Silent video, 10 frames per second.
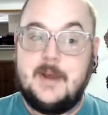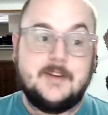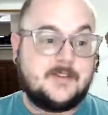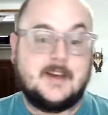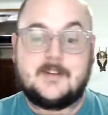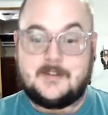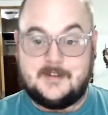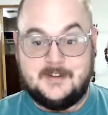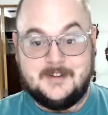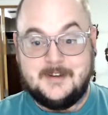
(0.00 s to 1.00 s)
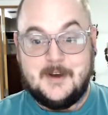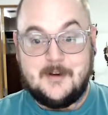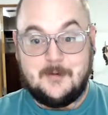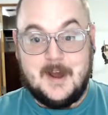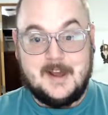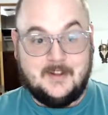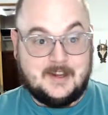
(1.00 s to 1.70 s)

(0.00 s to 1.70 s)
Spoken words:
basics, right?